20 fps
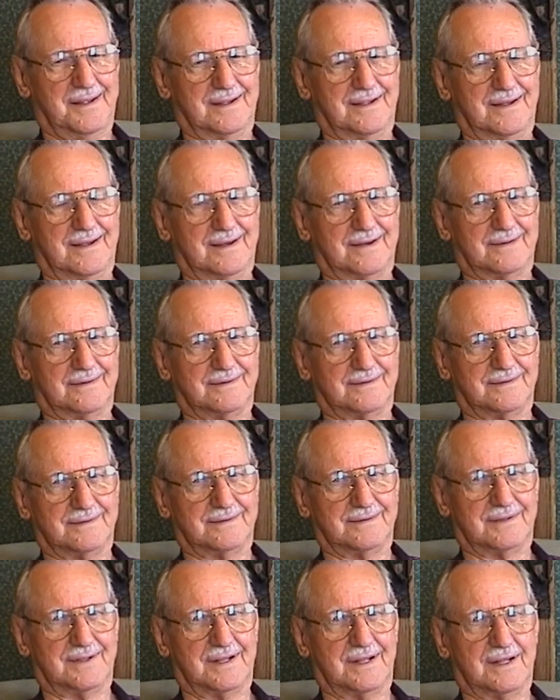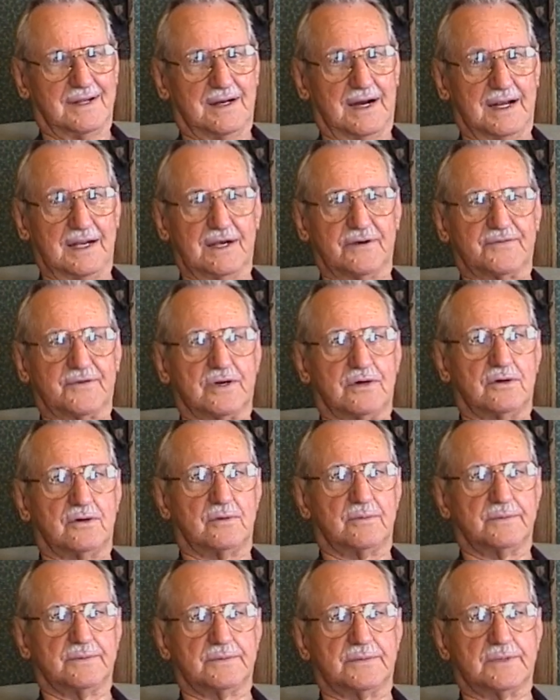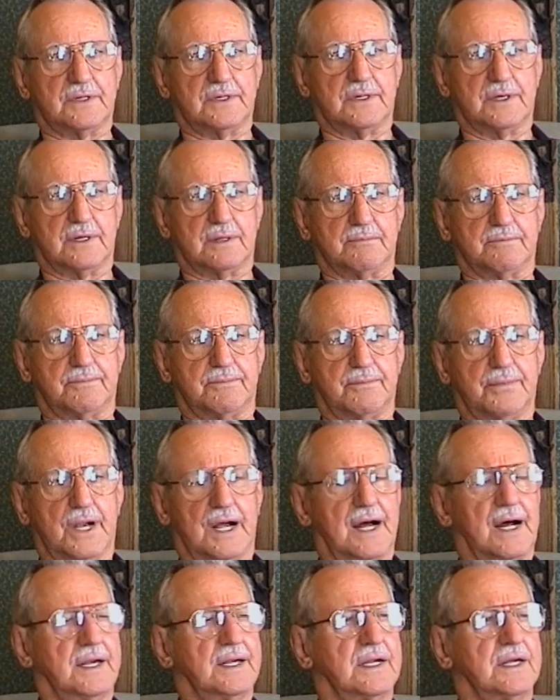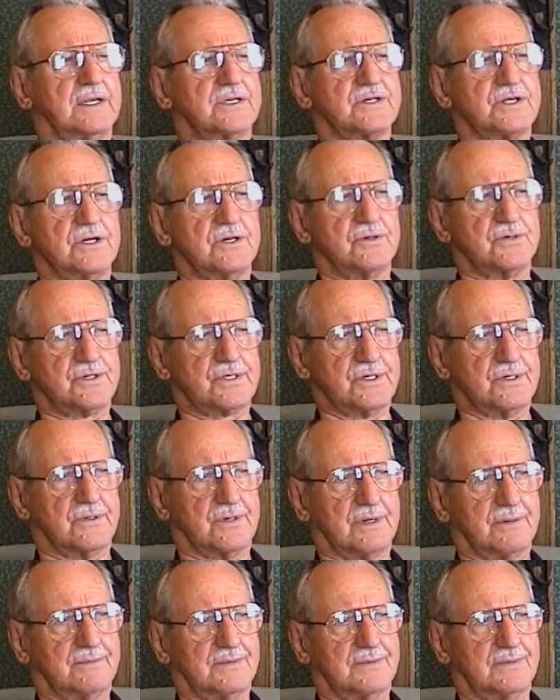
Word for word: Yeah. I left home in a blinding snowstorm.